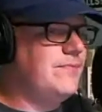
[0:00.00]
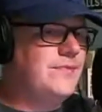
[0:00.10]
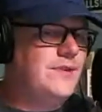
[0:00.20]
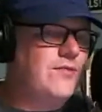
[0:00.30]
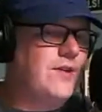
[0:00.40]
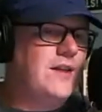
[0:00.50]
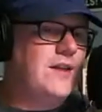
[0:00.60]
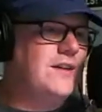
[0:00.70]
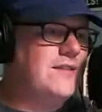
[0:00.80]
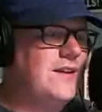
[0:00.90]
different
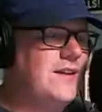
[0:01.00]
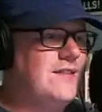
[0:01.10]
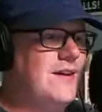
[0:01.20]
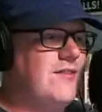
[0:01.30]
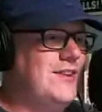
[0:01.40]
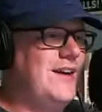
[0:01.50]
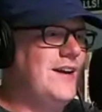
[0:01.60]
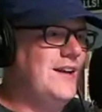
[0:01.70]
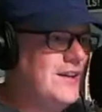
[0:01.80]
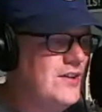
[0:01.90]
ethnicities and everything, and
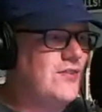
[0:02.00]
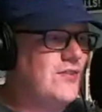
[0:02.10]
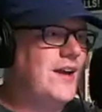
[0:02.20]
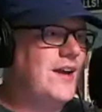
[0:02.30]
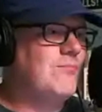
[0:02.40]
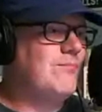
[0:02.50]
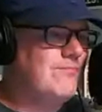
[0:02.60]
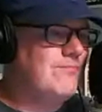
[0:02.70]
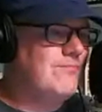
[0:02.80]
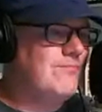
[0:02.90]
then there's like
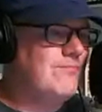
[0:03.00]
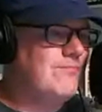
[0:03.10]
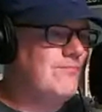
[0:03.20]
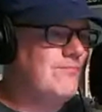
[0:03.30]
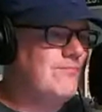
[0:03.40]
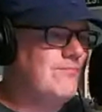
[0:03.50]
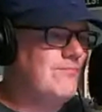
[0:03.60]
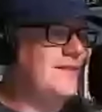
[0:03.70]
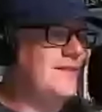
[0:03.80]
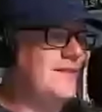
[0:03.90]
that place
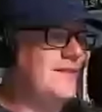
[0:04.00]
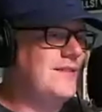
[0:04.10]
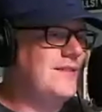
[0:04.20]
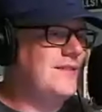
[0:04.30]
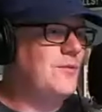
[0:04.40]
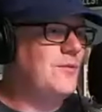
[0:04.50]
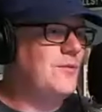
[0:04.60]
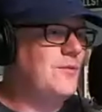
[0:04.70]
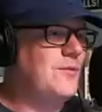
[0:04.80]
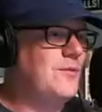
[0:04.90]
where there is
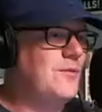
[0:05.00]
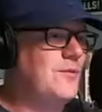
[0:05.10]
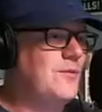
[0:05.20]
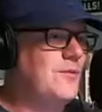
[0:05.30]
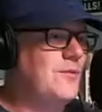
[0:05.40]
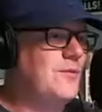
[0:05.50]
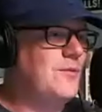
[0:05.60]
not at all.